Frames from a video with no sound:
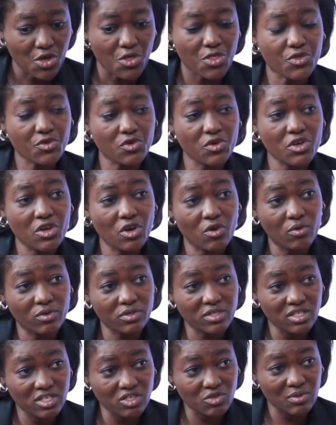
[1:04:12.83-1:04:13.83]
through your
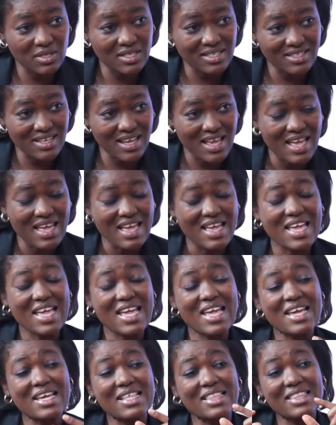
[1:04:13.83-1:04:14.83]
constituency
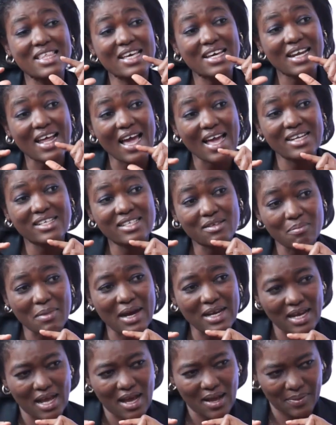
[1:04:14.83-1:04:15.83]
in the right
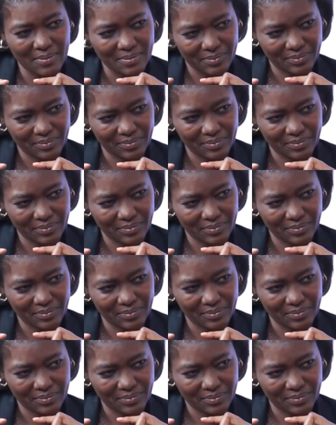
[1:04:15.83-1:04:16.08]
manner.